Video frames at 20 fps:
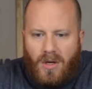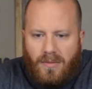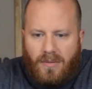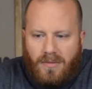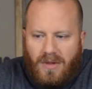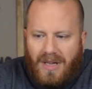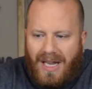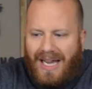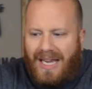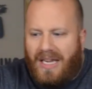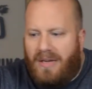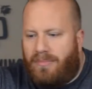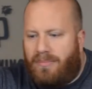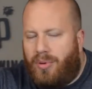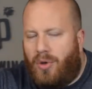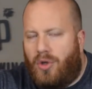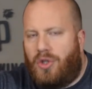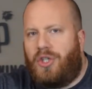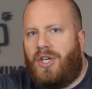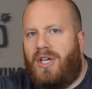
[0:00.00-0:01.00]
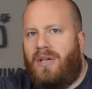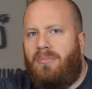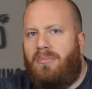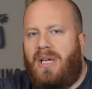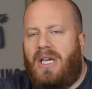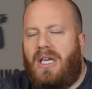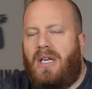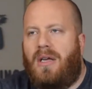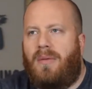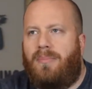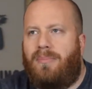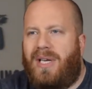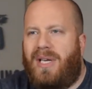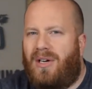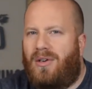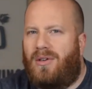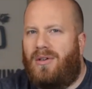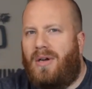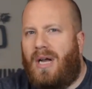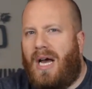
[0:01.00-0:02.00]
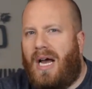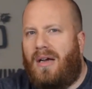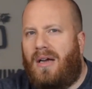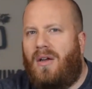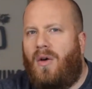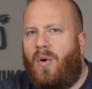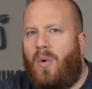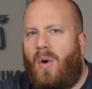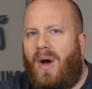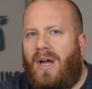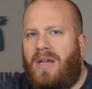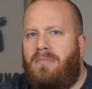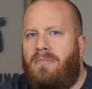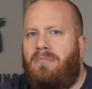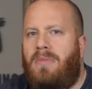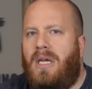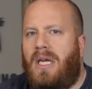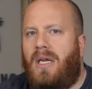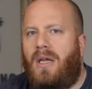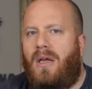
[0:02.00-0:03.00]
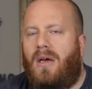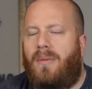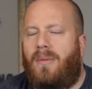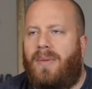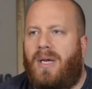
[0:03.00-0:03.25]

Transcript: Light, pushing medium beer, not quite medium